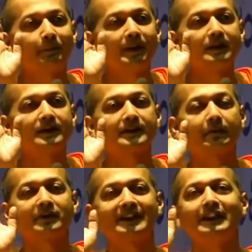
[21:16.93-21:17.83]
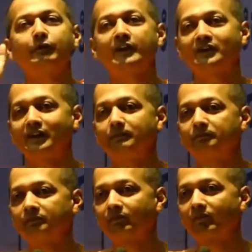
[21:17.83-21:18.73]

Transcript: Pillars of Self-Esteem.